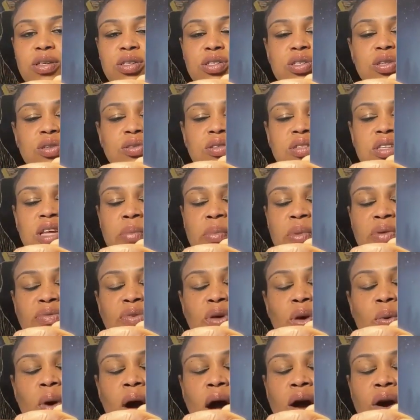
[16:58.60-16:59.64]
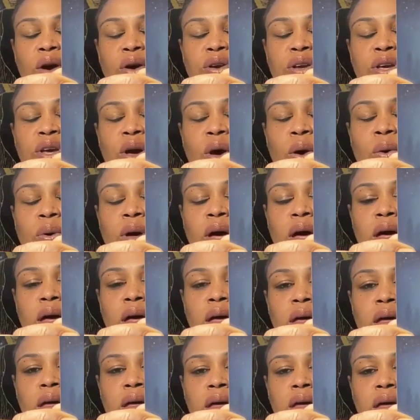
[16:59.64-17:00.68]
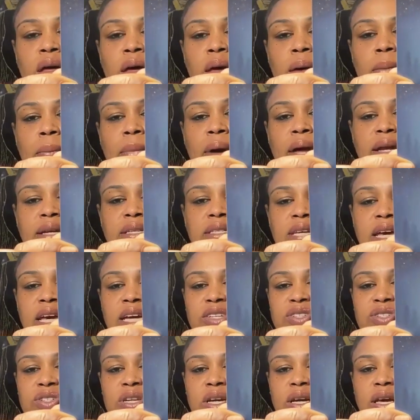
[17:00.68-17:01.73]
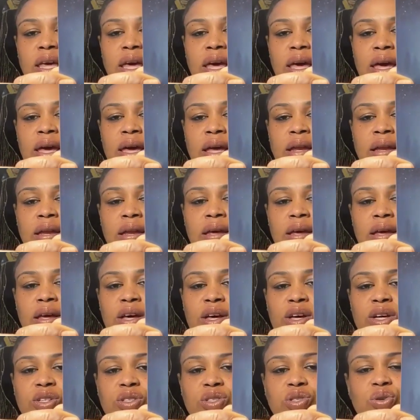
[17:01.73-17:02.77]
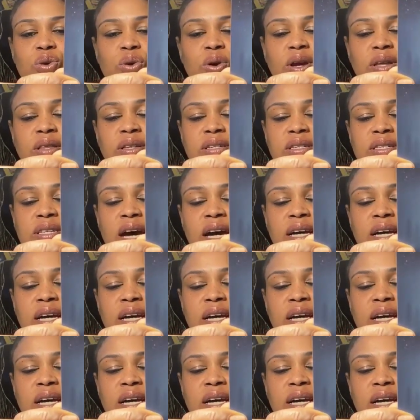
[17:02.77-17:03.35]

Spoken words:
So some of you, I heard yoga, meditation again, during this